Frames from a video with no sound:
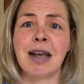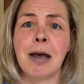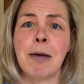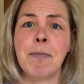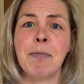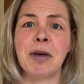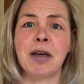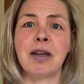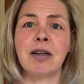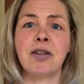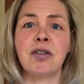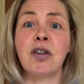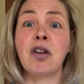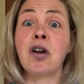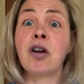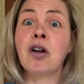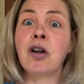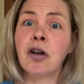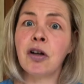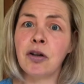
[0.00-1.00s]
because the
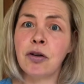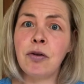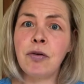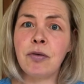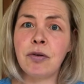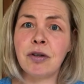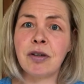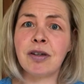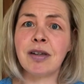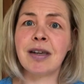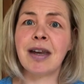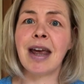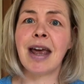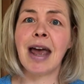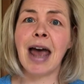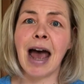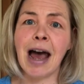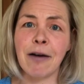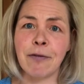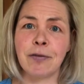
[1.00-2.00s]
glutes
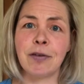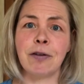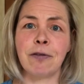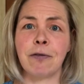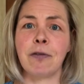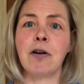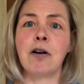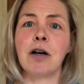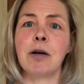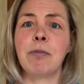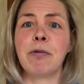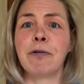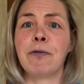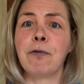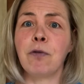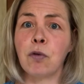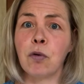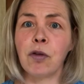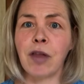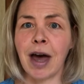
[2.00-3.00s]
have to fire
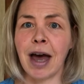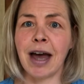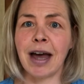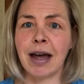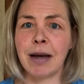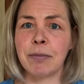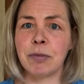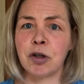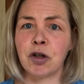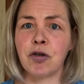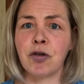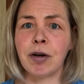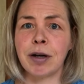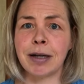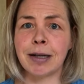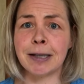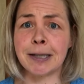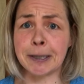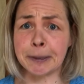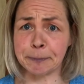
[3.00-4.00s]
before the
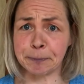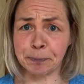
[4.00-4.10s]
hamstrings.